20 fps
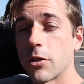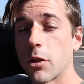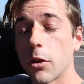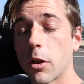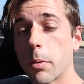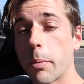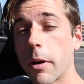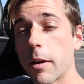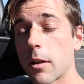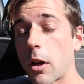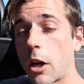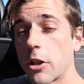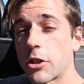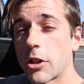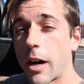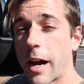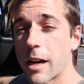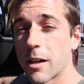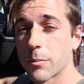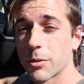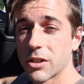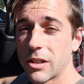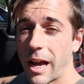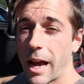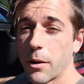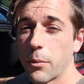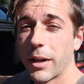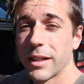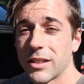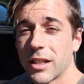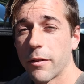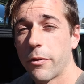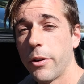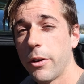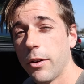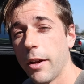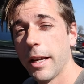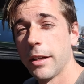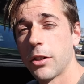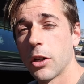So you can put larger items sideways if
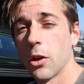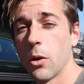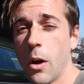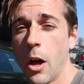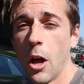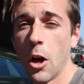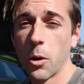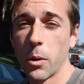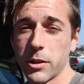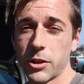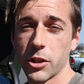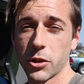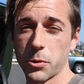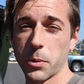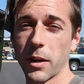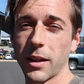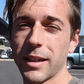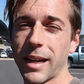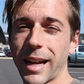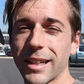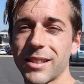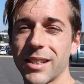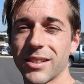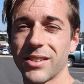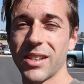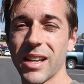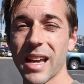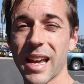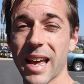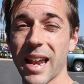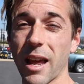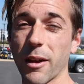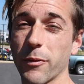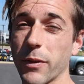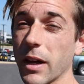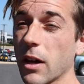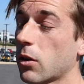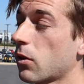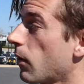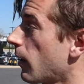you need to, which is really nice to see in a
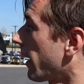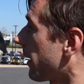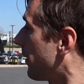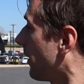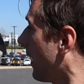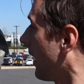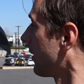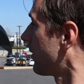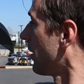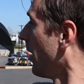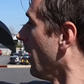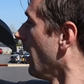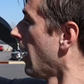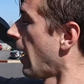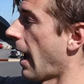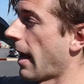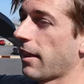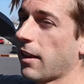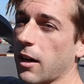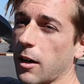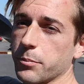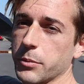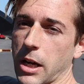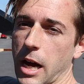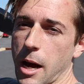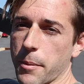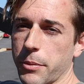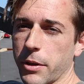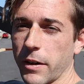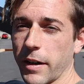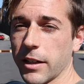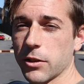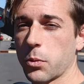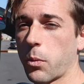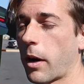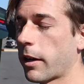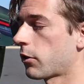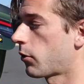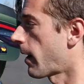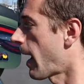vehicle like this. And then up top, there is
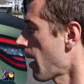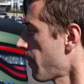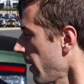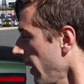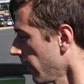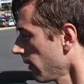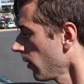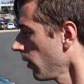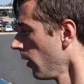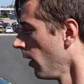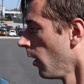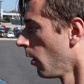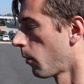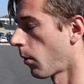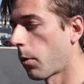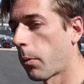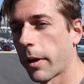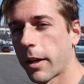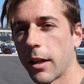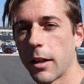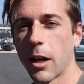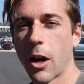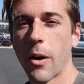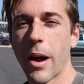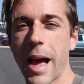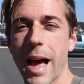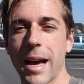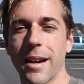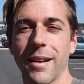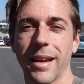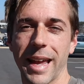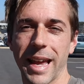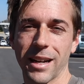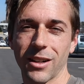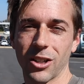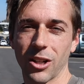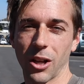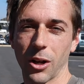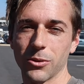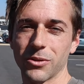one grab handle where we can go ahead
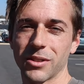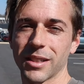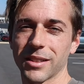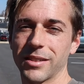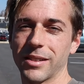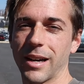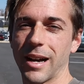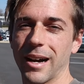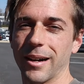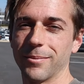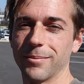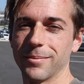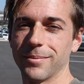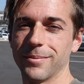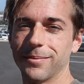and close this up.